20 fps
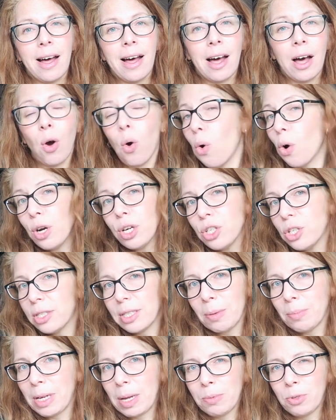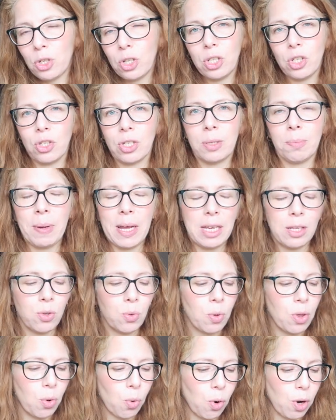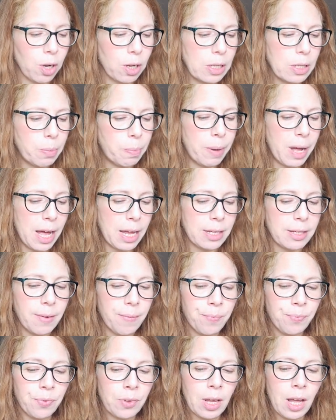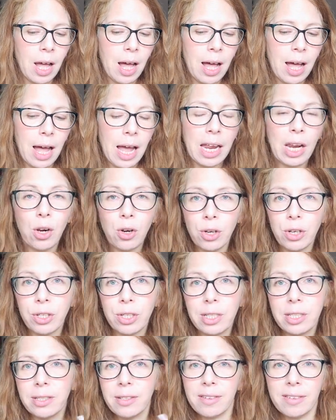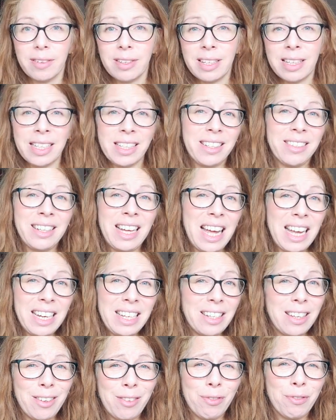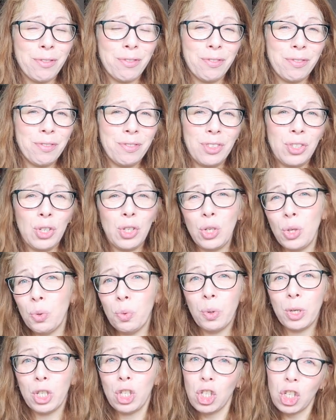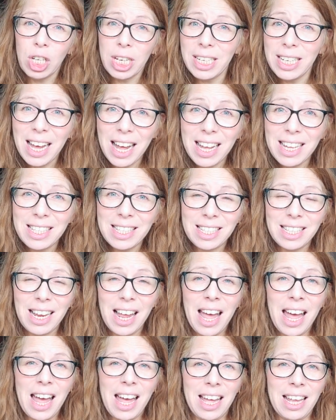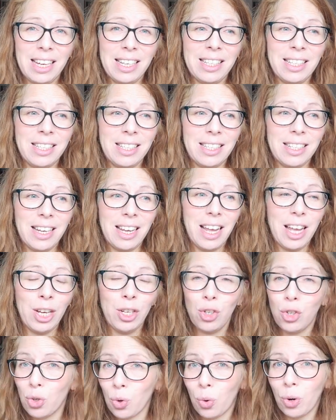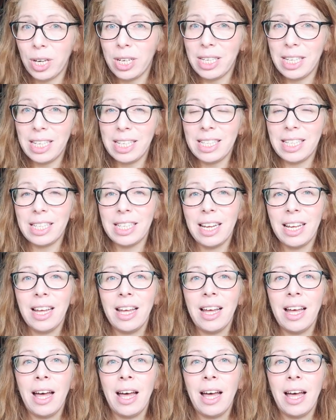uh, or sometimes she just paints with oils. But uh, I learned kind of to do what she does and enjoyed it.